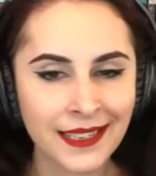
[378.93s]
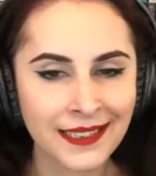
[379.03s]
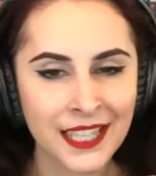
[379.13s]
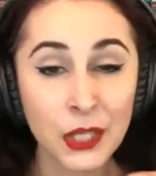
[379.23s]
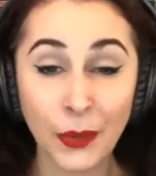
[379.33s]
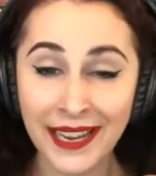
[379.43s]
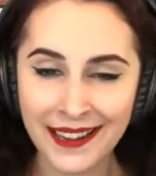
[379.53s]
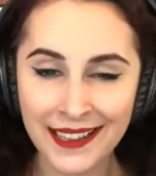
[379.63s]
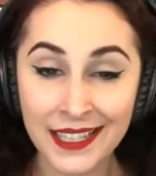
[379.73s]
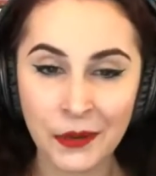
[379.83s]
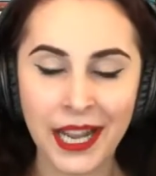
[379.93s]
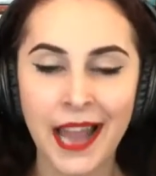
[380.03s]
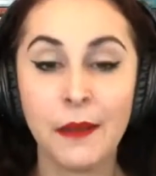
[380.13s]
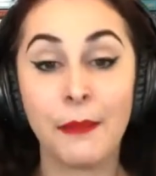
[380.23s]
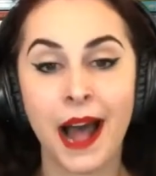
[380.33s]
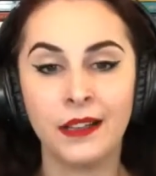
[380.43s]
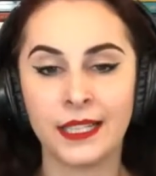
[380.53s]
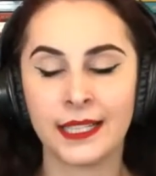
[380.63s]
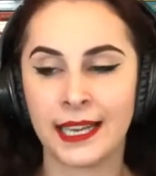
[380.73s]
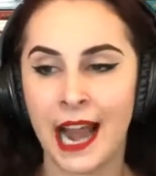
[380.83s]
sweetness. So it kind of
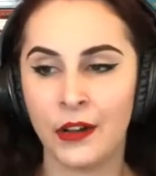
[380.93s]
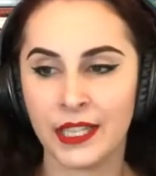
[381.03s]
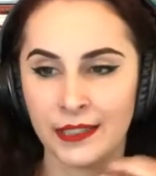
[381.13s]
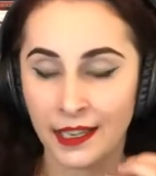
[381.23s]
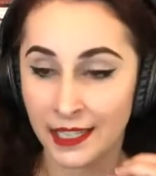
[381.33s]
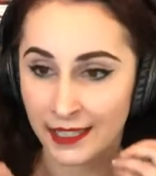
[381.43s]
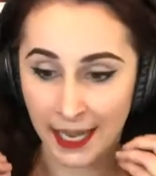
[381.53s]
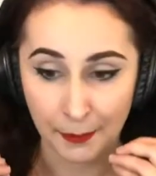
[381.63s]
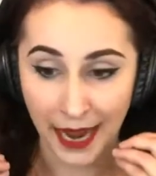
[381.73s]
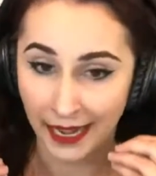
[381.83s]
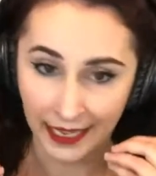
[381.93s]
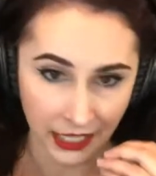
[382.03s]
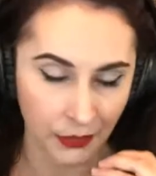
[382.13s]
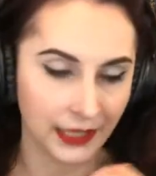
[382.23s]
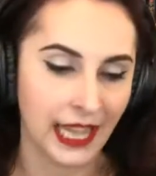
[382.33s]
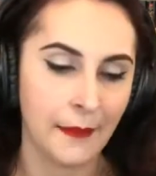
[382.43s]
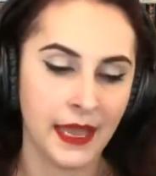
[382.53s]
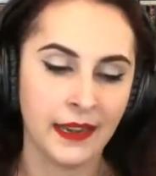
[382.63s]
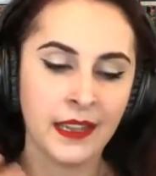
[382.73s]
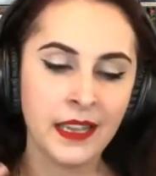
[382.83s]
balances it out. It's not just like biting into a
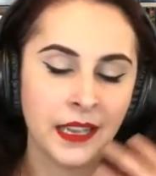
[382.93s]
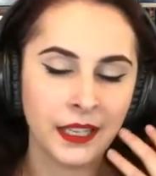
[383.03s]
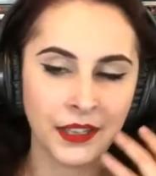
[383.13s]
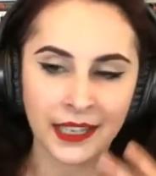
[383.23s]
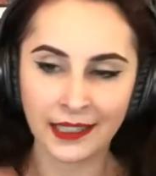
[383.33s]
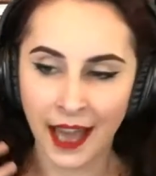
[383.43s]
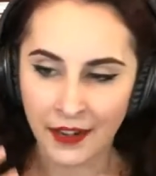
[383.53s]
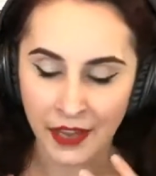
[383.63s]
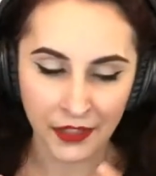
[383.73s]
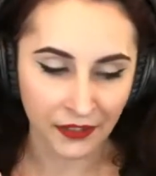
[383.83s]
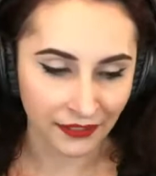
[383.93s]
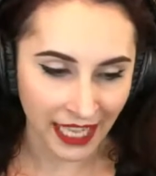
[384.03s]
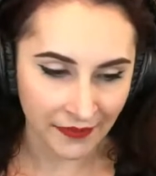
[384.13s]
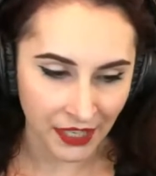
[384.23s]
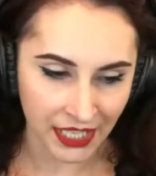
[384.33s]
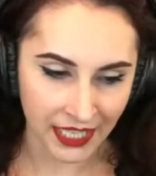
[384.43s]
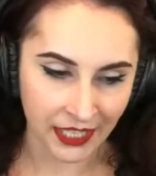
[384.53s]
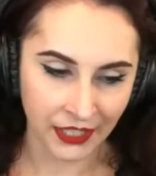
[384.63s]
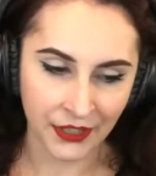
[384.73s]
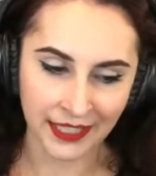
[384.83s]
lemon. You get a lot of other flavors here.
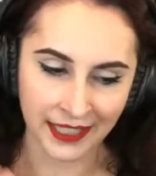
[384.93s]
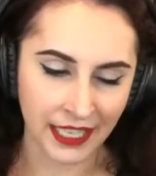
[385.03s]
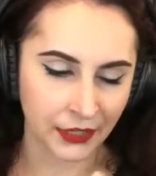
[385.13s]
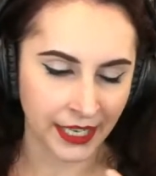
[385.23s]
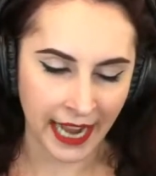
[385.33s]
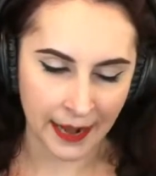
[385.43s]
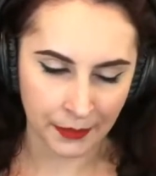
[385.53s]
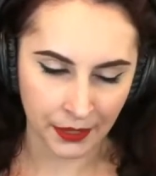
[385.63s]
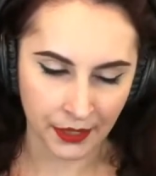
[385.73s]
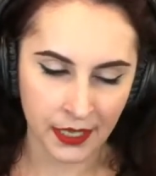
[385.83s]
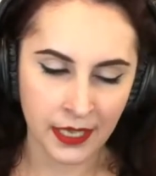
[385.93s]
You get a lot of green apple.